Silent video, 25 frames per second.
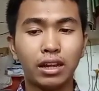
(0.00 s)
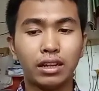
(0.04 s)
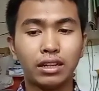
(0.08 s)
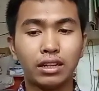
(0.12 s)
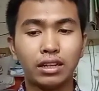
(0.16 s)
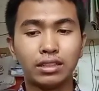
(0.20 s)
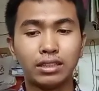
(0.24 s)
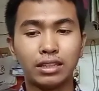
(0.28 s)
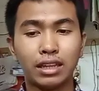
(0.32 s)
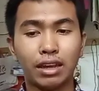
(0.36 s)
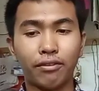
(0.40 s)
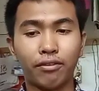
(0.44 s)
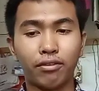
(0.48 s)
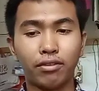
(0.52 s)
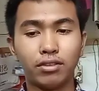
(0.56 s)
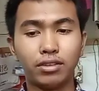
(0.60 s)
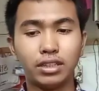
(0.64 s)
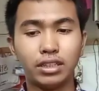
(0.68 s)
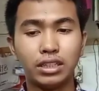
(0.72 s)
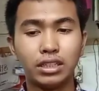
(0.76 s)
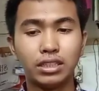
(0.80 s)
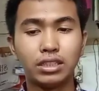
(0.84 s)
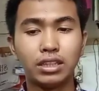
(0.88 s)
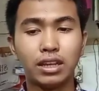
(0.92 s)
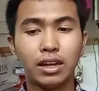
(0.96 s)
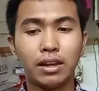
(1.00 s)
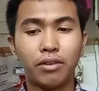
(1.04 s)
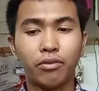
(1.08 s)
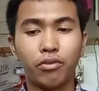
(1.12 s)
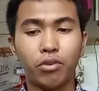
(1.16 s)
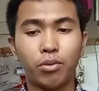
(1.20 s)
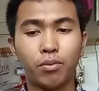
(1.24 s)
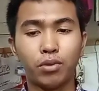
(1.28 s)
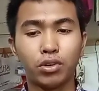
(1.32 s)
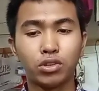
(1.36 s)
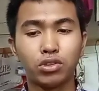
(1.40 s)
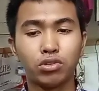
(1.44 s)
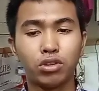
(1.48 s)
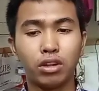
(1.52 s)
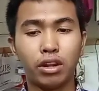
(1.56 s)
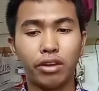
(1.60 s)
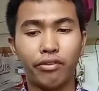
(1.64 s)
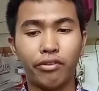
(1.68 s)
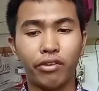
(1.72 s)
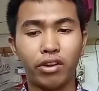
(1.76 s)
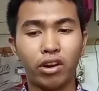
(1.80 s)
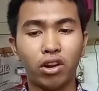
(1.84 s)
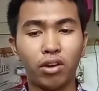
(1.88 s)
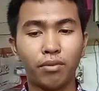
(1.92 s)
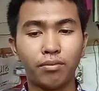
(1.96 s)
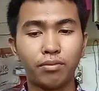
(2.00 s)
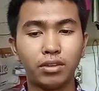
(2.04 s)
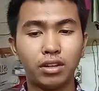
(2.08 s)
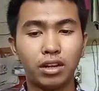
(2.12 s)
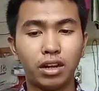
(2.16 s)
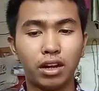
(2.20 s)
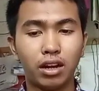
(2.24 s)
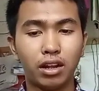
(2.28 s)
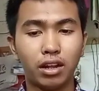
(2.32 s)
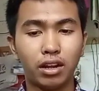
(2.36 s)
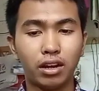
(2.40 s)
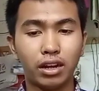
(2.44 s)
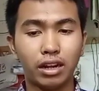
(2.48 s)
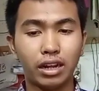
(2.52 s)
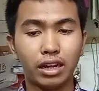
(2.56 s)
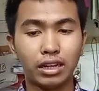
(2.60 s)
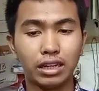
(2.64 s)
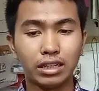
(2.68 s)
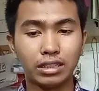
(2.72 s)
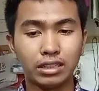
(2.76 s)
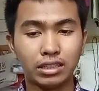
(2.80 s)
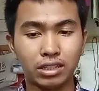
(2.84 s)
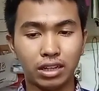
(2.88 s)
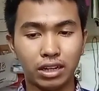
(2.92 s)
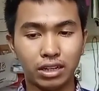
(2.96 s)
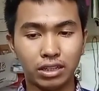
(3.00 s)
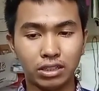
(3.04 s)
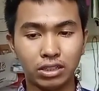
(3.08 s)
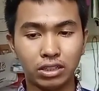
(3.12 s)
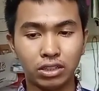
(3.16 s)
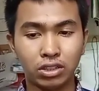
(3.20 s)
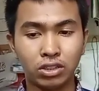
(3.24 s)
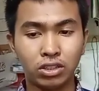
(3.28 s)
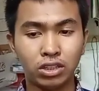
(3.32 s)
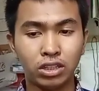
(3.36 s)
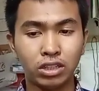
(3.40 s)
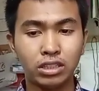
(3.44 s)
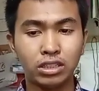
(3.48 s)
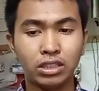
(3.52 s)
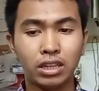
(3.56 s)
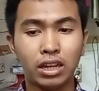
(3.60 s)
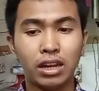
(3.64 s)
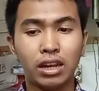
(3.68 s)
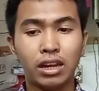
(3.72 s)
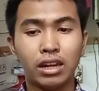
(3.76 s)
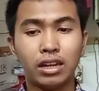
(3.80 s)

The seventh is we must to develop the learning strategies.